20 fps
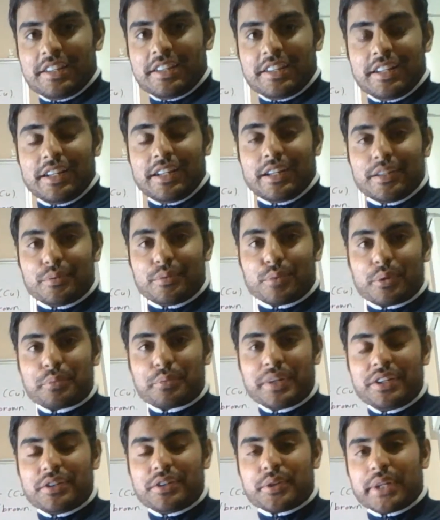And what we're
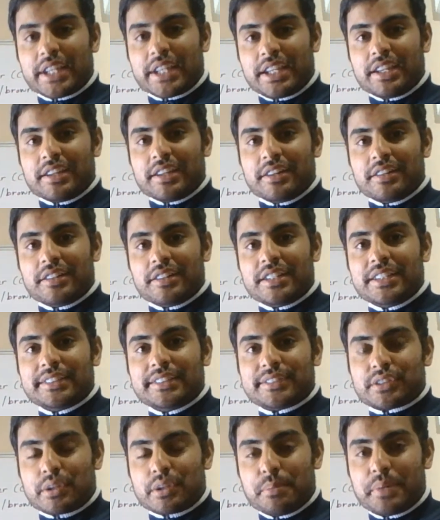doing here is
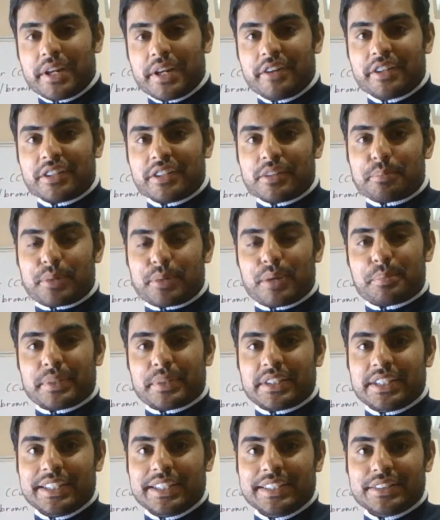comparing the
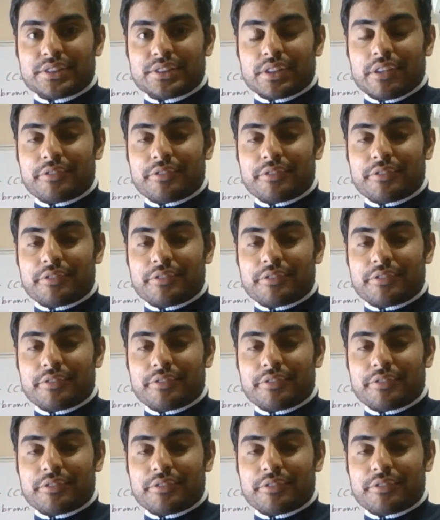properties of